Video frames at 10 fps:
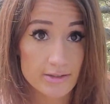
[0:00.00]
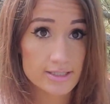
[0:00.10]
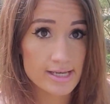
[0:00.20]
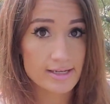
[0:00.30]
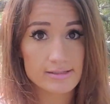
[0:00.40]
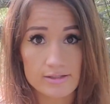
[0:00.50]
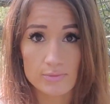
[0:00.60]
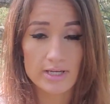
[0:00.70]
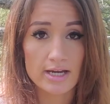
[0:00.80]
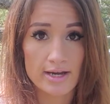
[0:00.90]
in Texas,
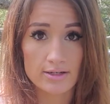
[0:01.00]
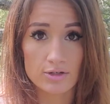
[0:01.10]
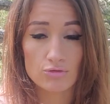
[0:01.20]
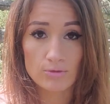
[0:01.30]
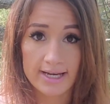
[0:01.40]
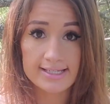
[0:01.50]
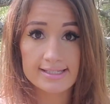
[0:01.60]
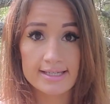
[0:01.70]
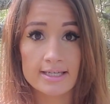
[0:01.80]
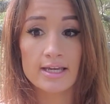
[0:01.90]
we got a
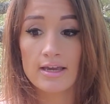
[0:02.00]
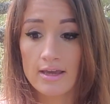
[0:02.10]
crazy